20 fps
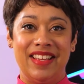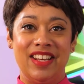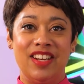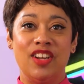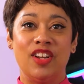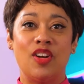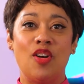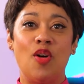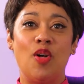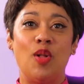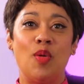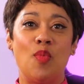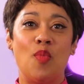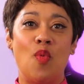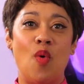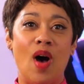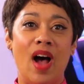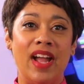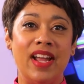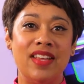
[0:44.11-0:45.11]
Nicole,
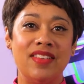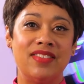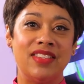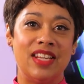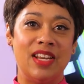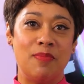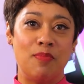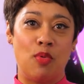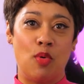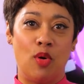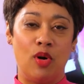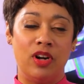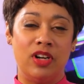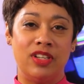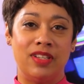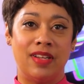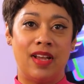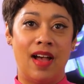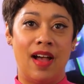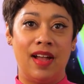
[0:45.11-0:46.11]
why is it important
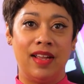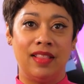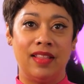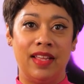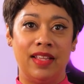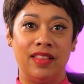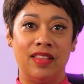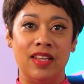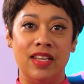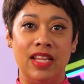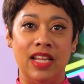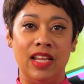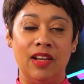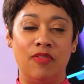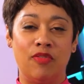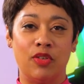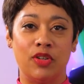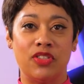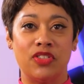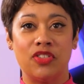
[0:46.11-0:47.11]
to highlight the need
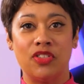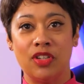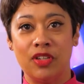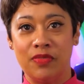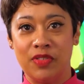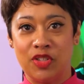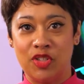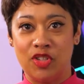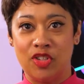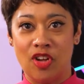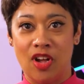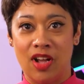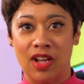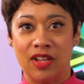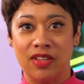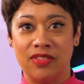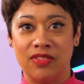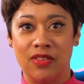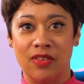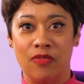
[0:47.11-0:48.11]
for service
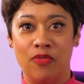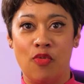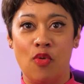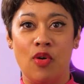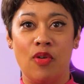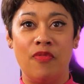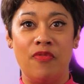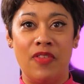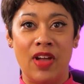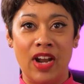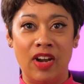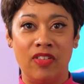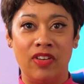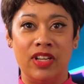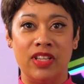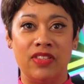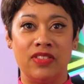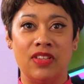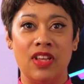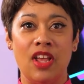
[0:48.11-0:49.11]
dogs for
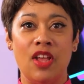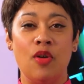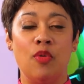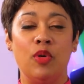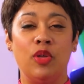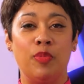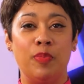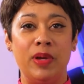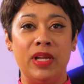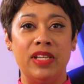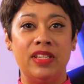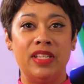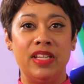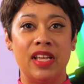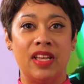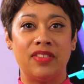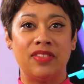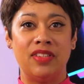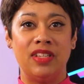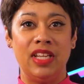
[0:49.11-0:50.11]
veterans with P T
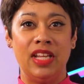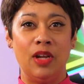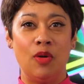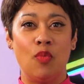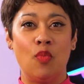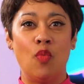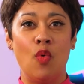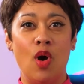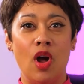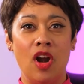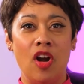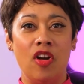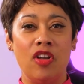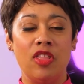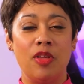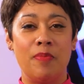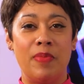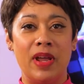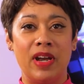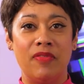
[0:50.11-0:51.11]
S D? What are
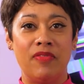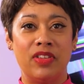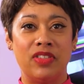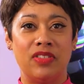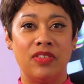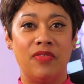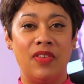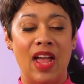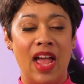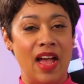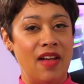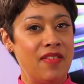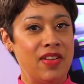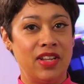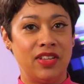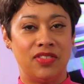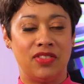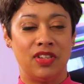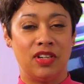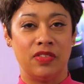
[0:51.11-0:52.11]
the benefits of having
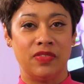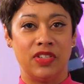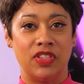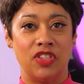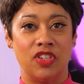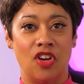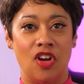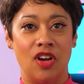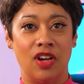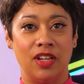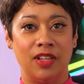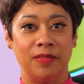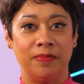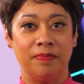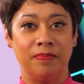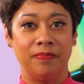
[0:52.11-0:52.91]
a service dog?